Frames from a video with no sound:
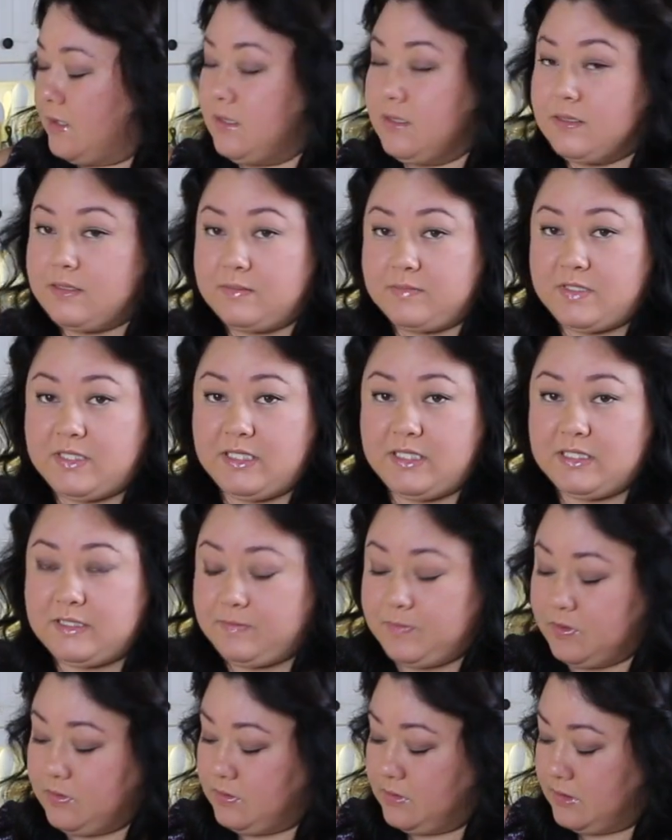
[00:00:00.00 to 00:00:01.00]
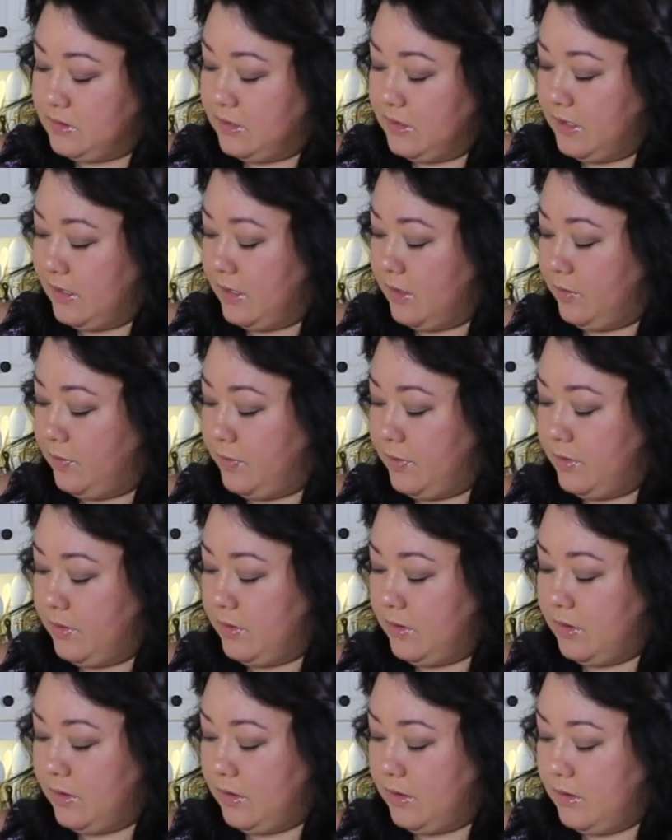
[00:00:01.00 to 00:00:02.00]
some teaspoons to help,
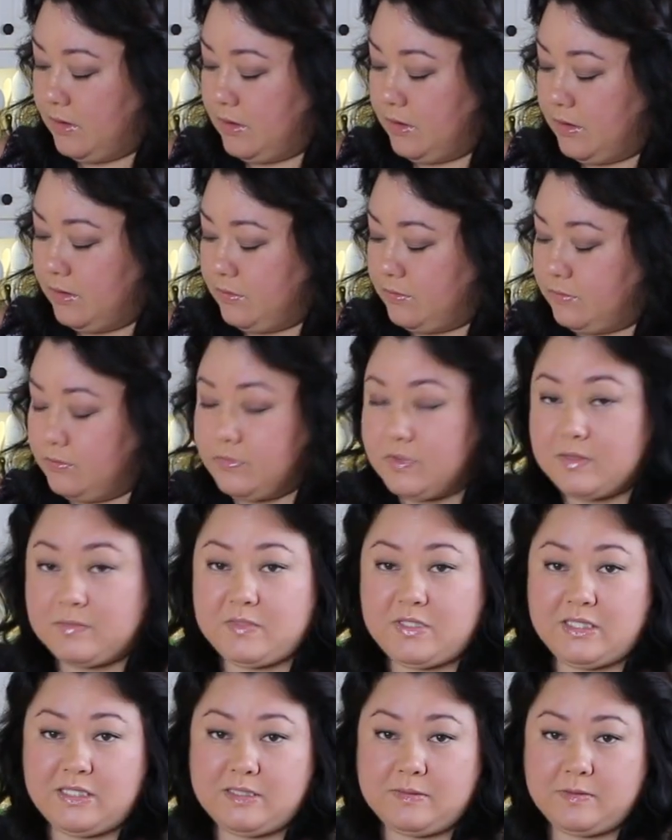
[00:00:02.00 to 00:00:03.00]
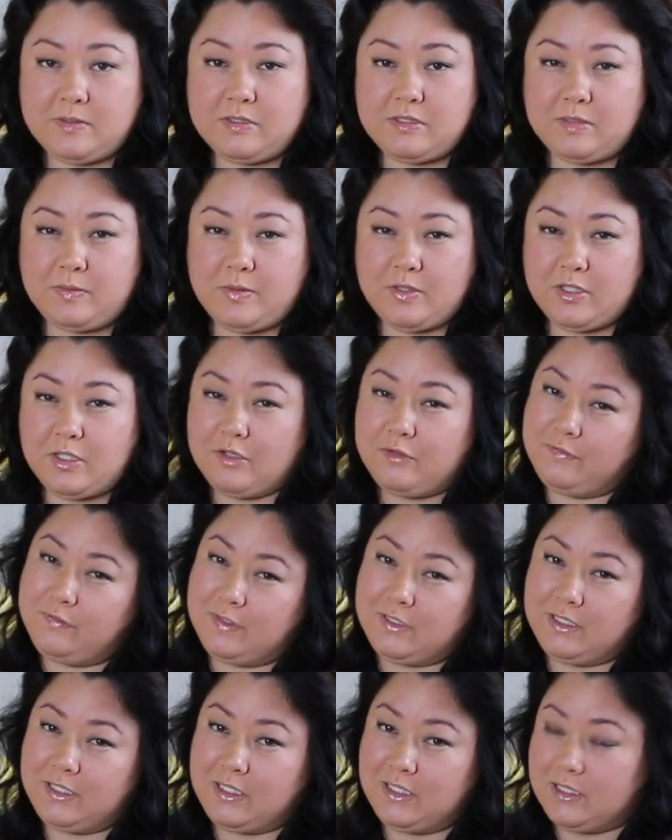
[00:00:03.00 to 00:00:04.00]
some teaspoons to put our
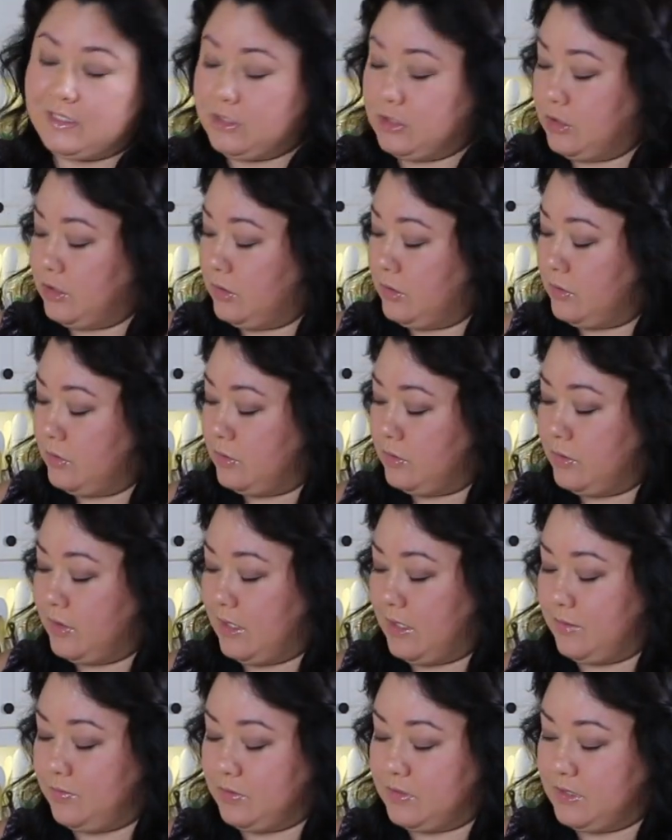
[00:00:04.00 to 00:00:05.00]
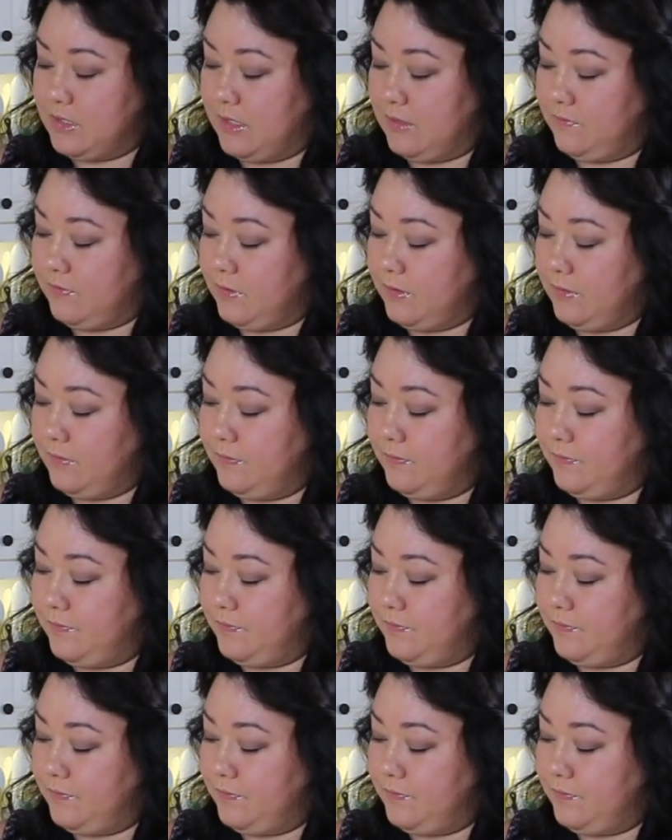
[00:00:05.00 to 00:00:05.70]
filling into the Aebleskiver,